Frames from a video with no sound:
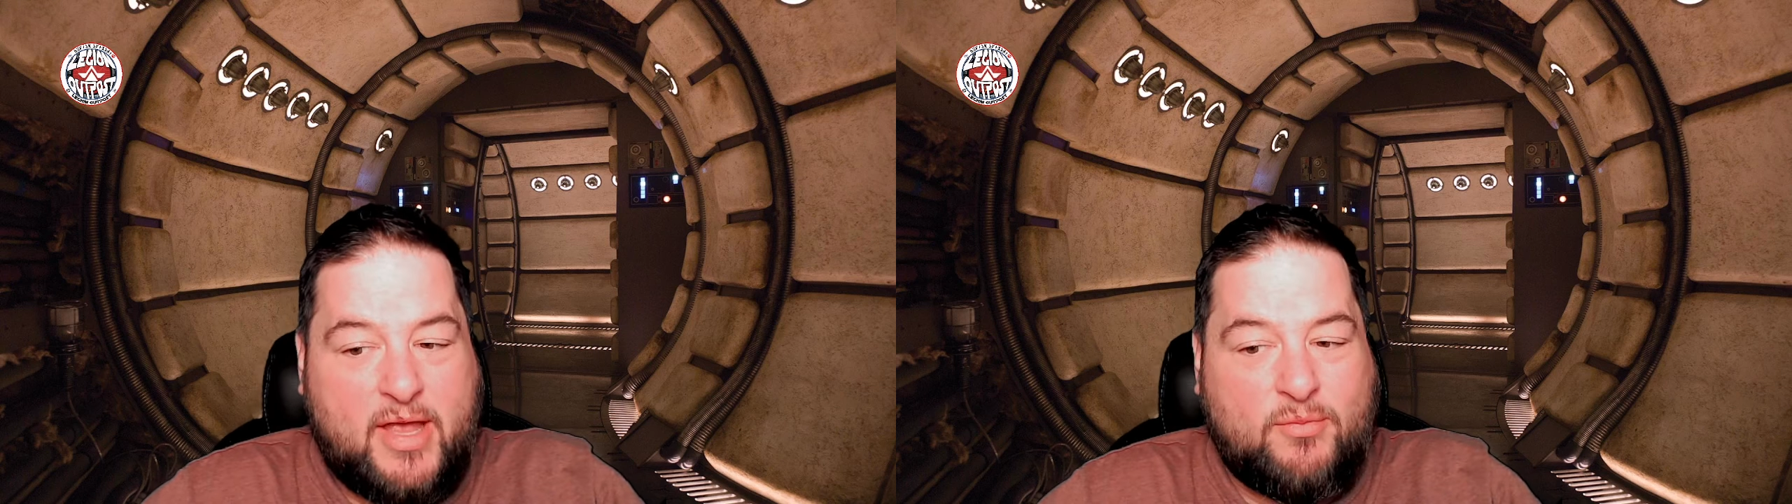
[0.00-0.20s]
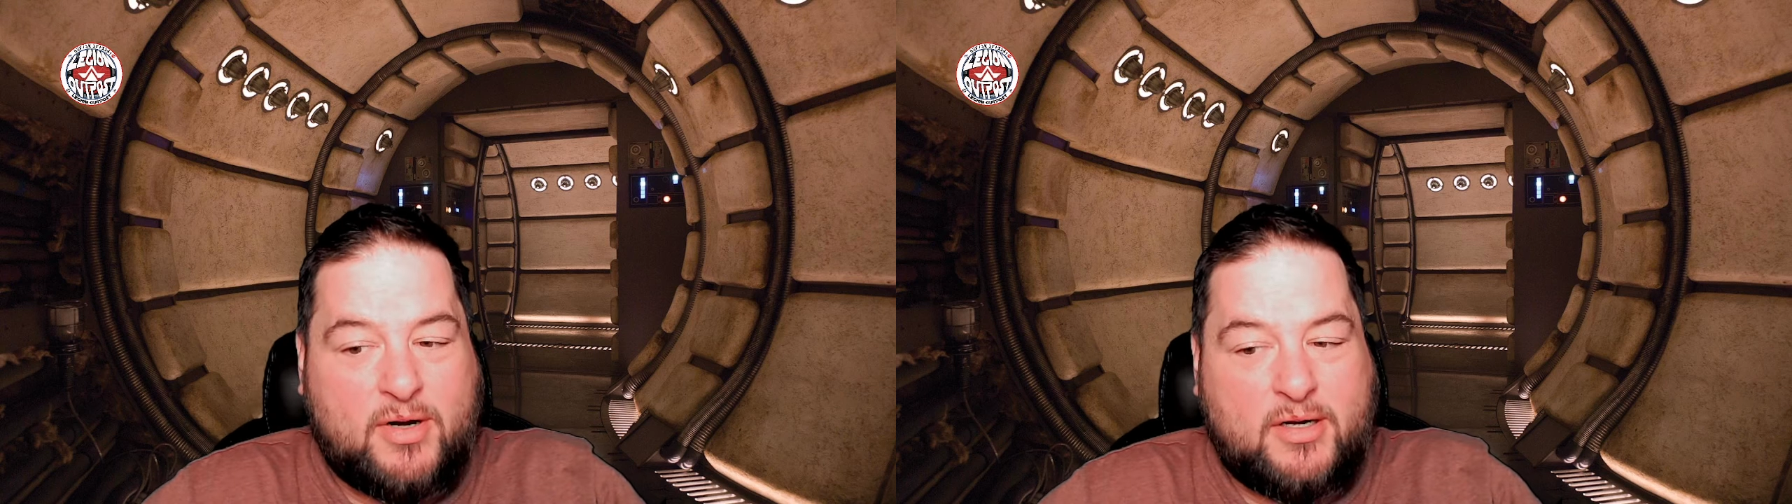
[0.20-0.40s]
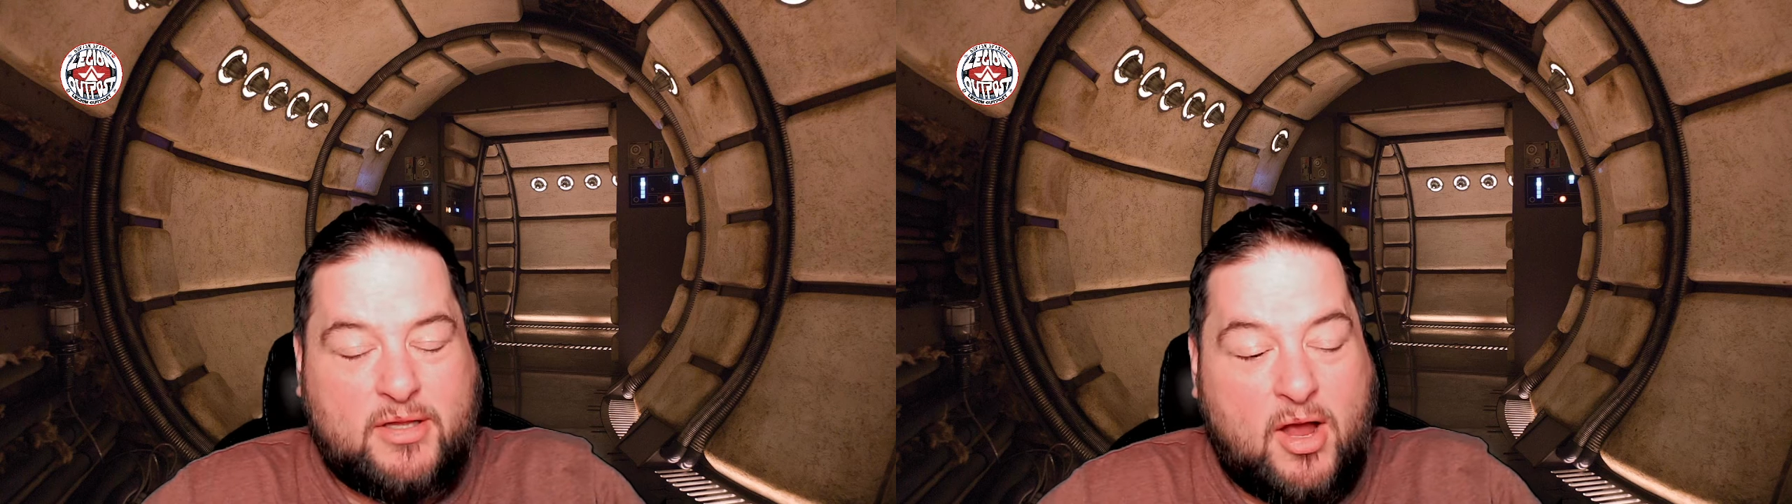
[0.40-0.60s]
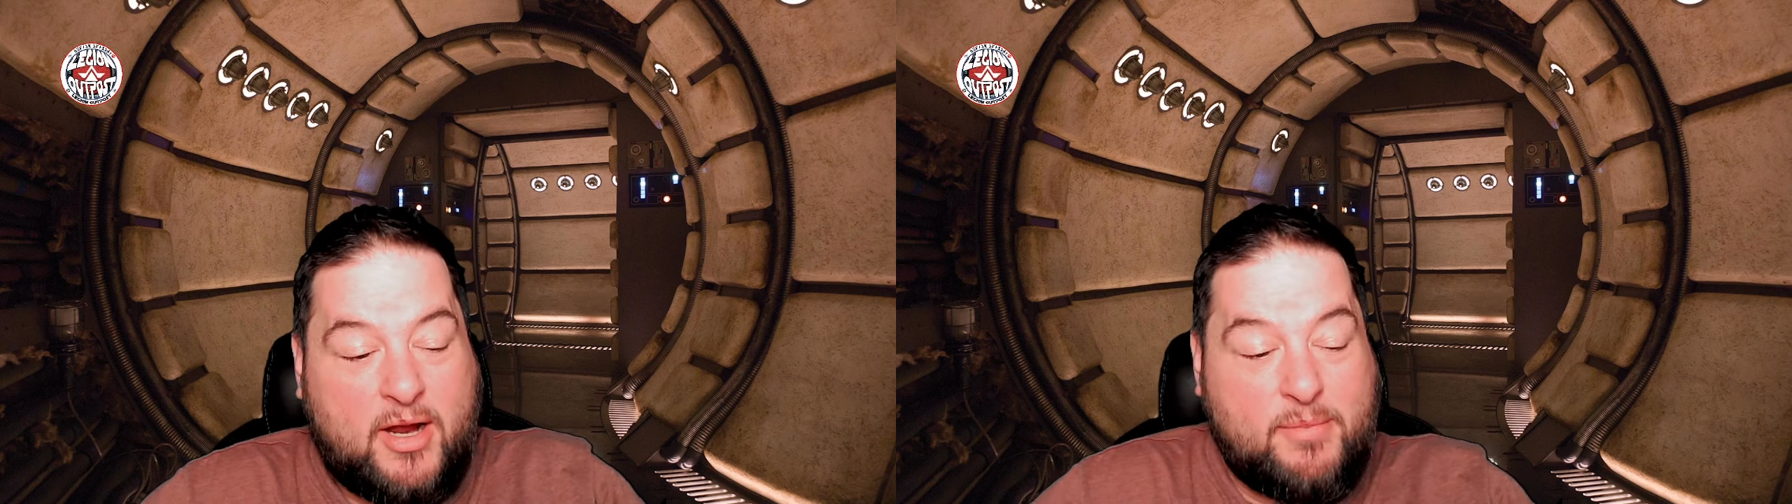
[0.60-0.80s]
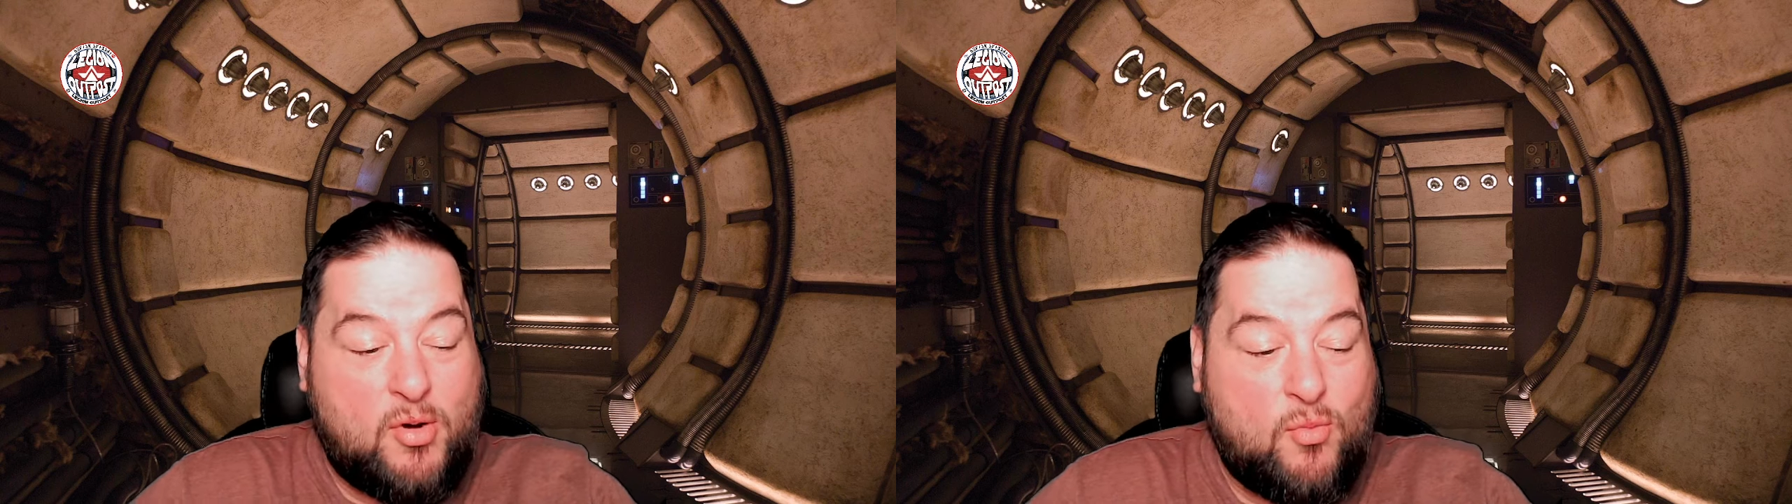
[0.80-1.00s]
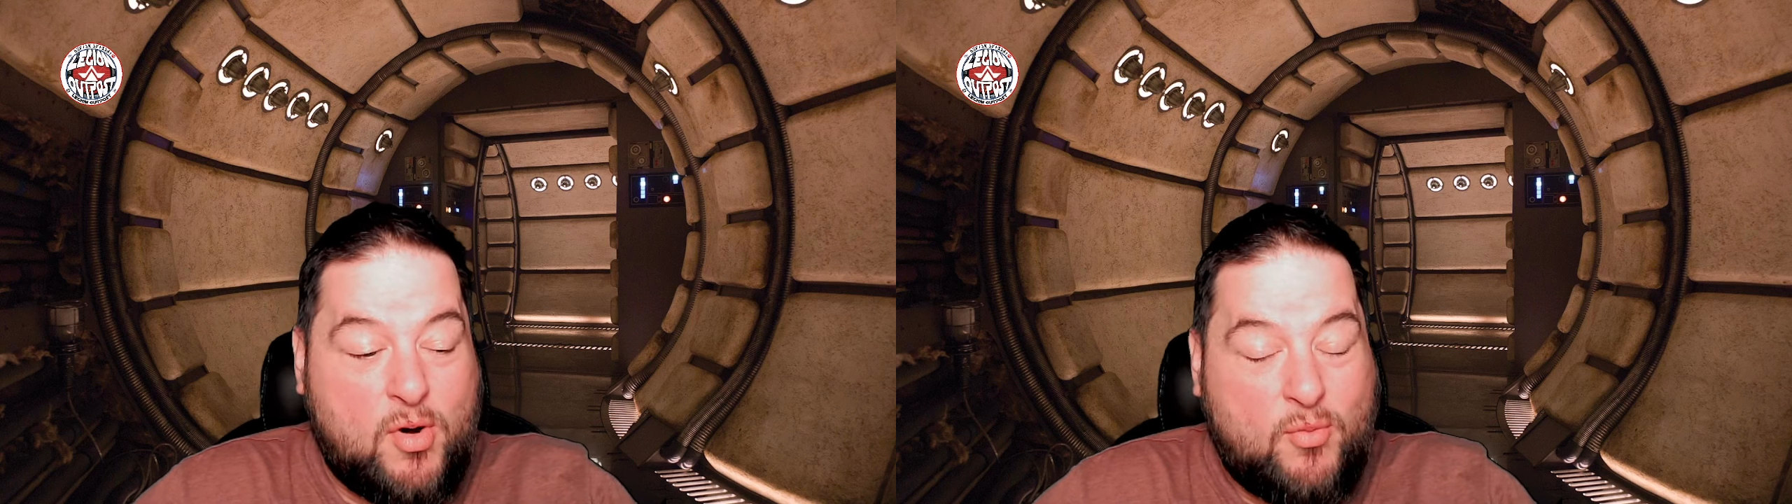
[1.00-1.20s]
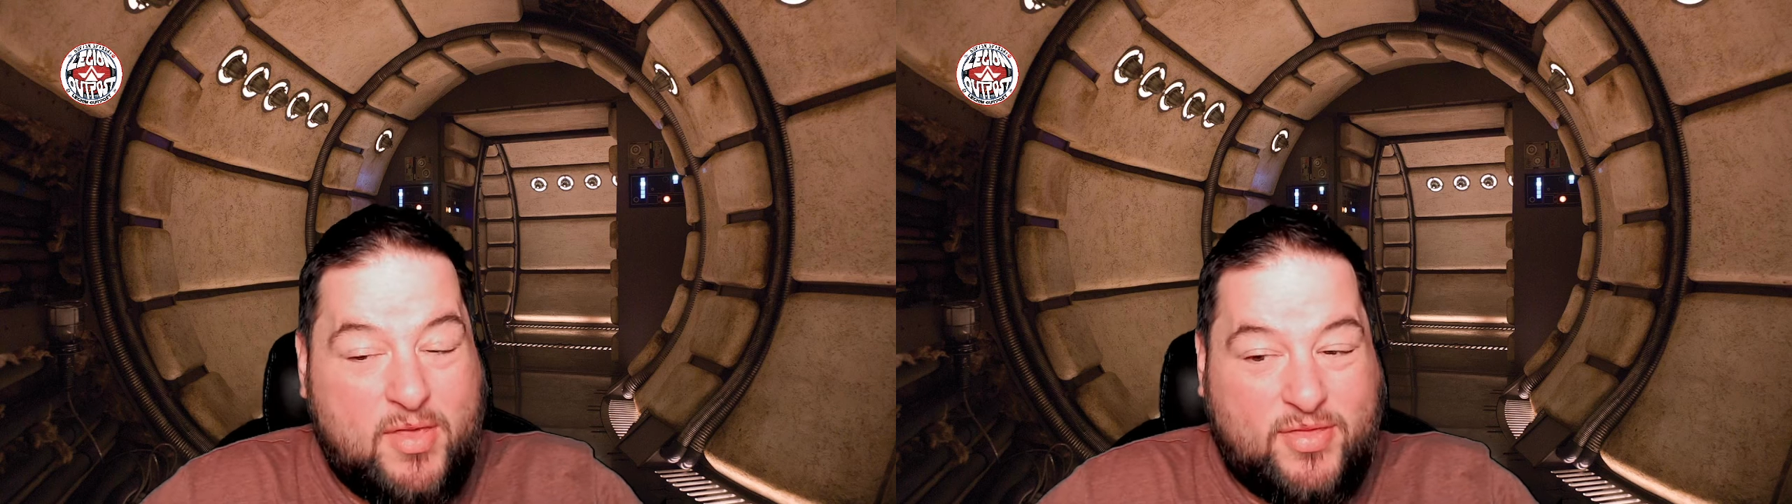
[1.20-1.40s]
and we're going to talk about what we